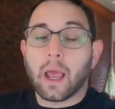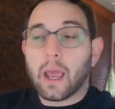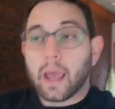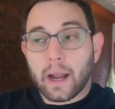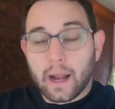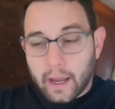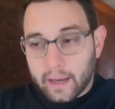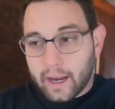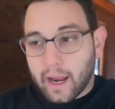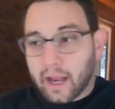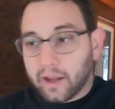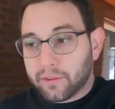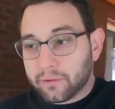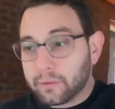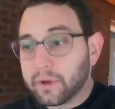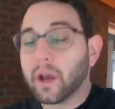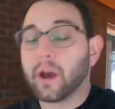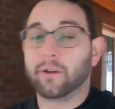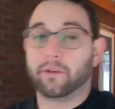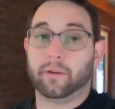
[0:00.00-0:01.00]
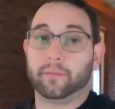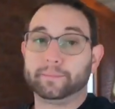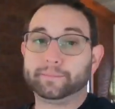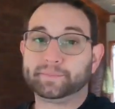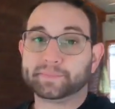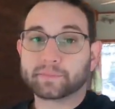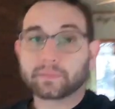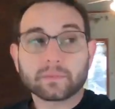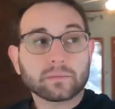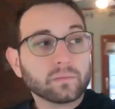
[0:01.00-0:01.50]
And I got 300.
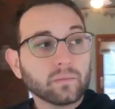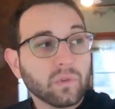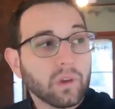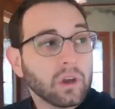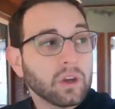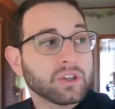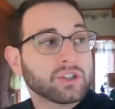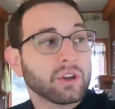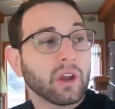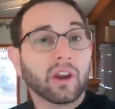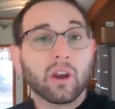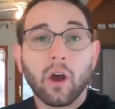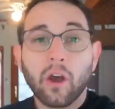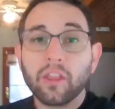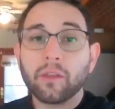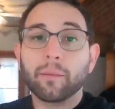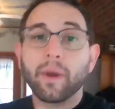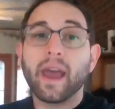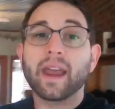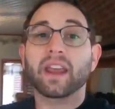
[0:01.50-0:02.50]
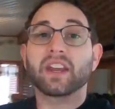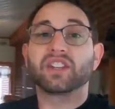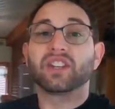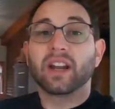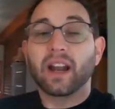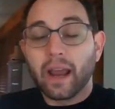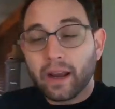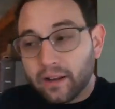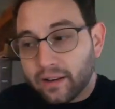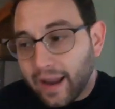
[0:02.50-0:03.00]
So I called them back. I
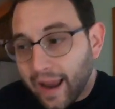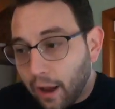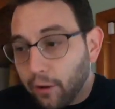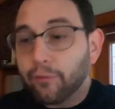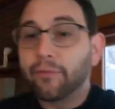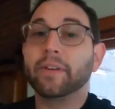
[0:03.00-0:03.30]
said, I now